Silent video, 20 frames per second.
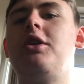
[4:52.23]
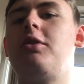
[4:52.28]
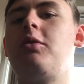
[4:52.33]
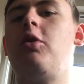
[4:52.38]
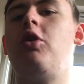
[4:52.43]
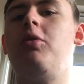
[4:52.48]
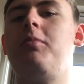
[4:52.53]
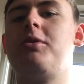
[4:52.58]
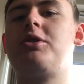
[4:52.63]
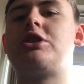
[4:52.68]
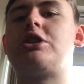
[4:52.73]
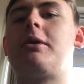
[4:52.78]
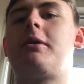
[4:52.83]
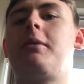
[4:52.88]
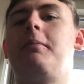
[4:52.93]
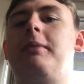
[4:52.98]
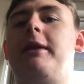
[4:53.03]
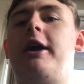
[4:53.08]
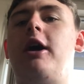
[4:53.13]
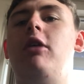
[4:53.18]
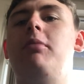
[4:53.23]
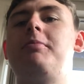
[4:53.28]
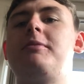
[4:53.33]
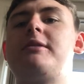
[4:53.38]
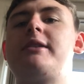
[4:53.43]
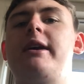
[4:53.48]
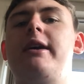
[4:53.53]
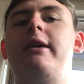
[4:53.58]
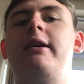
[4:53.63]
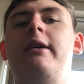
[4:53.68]
almost the complete
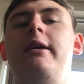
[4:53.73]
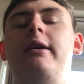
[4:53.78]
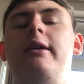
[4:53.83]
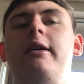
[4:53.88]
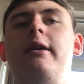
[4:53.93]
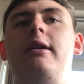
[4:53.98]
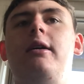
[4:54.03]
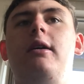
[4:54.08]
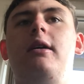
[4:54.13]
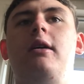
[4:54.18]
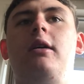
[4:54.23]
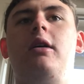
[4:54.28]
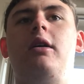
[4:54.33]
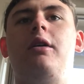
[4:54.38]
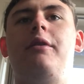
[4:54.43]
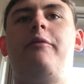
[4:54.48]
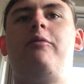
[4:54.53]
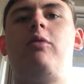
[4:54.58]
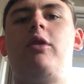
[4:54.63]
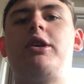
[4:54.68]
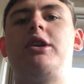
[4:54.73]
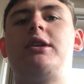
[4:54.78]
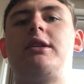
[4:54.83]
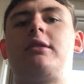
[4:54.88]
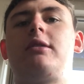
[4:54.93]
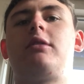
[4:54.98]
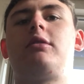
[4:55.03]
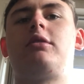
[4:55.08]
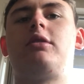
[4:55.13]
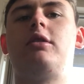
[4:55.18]
opposite of what
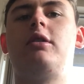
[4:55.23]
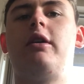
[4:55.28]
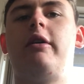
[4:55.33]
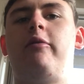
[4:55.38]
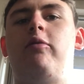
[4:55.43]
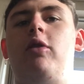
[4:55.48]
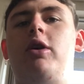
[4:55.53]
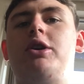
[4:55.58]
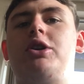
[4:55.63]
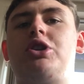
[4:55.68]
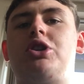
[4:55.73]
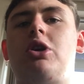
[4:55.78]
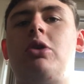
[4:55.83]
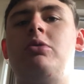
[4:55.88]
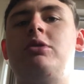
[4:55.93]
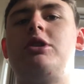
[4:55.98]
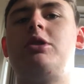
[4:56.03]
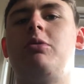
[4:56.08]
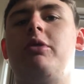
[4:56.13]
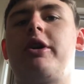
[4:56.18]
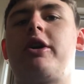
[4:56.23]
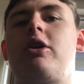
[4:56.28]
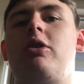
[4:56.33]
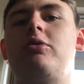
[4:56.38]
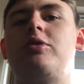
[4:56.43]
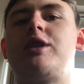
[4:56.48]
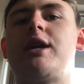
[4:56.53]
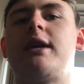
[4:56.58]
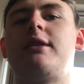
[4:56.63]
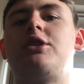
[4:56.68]
is shown to you on a
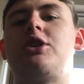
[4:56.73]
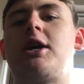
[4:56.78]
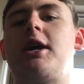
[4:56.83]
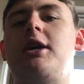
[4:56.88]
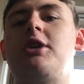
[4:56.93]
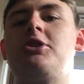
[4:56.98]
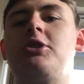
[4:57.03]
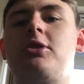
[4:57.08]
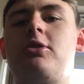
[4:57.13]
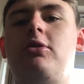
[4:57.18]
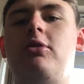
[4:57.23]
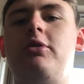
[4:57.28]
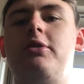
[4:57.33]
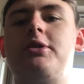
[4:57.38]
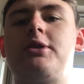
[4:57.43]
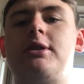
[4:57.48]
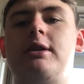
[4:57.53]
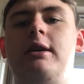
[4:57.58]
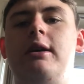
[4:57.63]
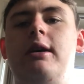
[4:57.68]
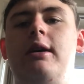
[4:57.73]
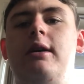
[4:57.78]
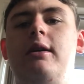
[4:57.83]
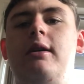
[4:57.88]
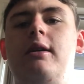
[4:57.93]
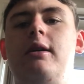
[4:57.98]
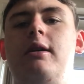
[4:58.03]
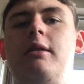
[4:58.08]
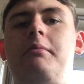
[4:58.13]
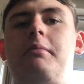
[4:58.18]
coach education course,
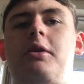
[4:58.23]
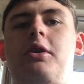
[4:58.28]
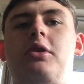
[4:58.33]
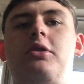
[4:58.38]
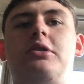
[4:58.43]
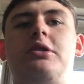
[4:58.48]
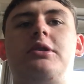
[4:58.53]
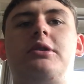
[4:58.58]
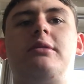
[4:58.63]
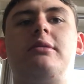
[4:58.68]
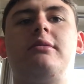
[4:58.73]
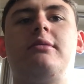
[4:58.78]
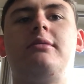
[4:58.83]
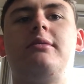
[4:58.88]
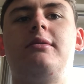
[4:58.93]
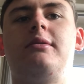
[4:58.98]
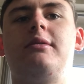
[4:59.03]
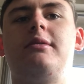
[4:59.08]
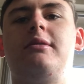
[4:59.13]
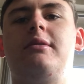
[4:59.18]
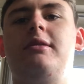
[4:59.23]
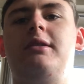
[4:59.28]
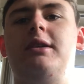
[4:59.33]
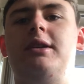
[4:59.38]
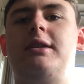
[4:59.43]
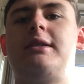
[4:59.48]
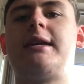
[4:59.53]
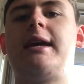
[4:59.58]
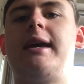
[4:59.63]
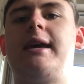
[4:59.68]
because
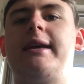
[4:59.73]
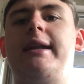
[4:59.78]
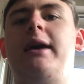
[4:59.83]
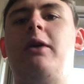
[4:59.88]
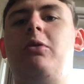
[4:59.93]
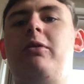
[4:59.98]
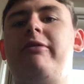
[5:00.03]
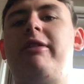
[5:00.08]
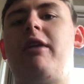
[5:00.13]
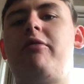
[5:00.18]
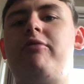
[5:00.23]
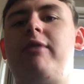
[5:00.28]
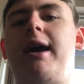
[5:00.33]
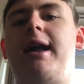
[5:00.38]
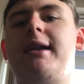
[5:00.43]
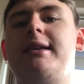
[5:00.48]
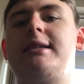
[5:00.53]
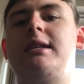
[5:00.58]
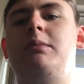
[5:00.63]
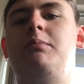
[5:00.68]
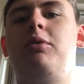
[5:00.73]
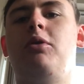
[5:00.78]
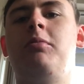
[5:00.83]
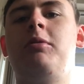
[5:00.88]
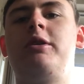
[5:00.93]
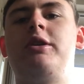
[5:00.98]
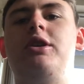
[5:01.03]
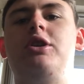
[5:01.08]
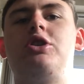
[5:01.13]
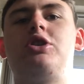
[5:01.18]
you're taken out of that reality bubble
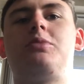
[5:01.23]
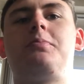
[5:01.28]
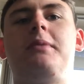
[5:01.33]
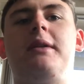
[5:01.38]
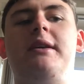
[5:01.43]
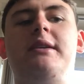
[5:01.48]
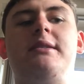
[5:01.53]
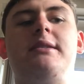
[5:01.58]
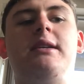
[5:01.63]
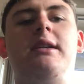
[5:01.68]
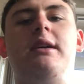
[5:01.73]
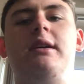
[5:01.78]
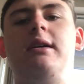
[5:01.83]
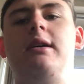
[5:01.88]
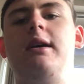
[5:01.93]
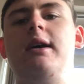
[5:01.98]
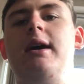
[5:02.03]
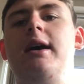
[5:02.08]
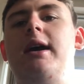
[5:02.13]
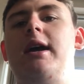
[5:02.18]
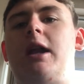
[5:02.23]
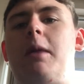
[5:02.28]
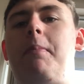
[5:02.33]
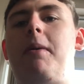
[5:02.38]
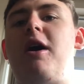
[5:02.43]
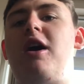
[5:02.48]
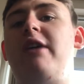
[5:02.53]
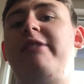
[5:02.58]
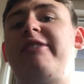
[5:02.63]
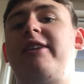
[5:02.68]
and you're just placed in it in a
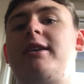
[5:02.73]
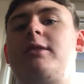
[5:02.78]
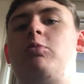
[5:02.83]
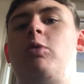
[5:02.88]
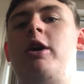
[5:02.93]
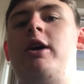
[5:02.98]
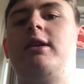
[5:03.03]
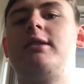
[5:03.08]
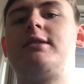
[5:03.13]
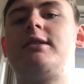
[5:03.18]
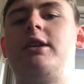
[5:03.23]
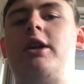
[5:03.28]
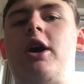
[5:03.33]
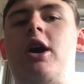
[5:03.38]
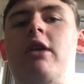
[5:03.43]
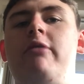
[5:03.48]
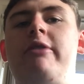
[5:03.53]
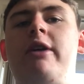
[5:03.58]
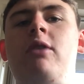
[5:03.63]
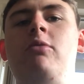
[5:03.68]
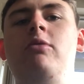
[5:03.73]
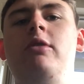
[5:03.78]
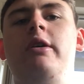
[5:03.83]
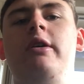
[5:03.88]
perfect world scenario.